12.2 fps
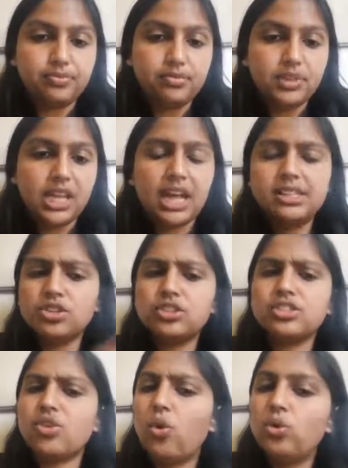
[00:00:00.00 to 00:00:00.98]
And so
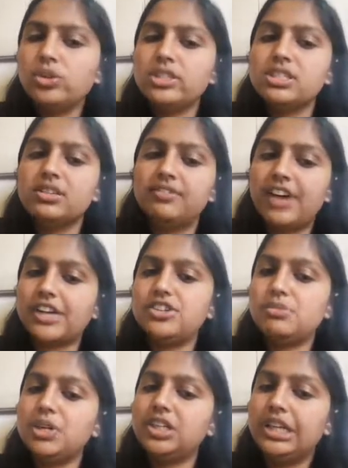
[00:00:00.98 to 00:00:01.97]
it holds, value
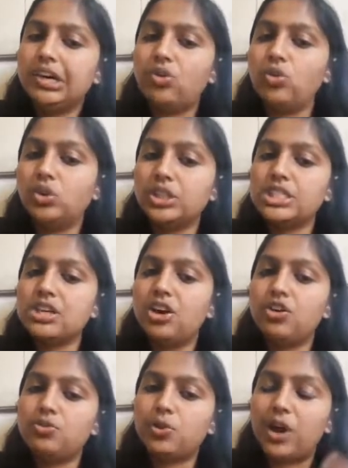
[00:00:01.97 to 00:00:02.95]
stability holds
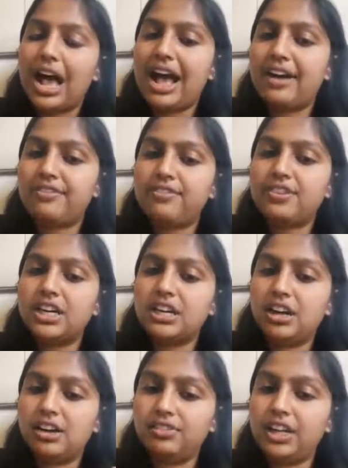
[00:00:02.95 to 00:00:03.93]
for F
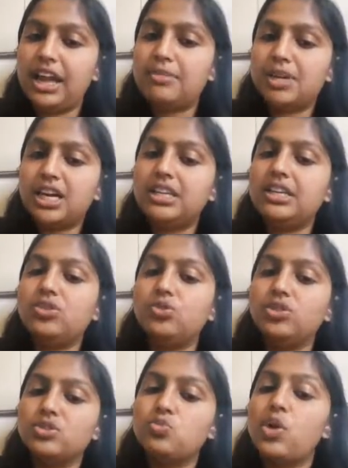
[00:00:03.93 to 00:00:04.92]
of lambda
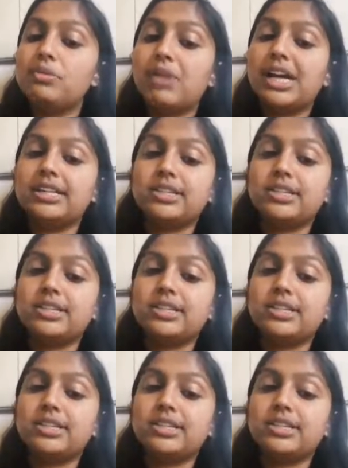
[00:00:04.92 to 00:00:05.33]
equals 1 minus